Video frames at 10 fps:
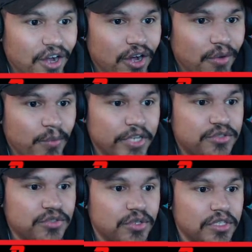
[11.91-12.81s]
while Which,
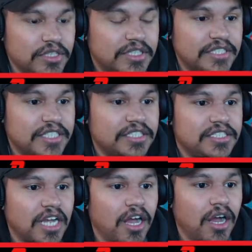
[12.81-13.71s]
firing wind this is
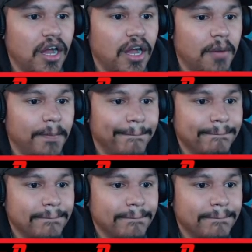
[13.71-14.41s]
the, to grab um... and throw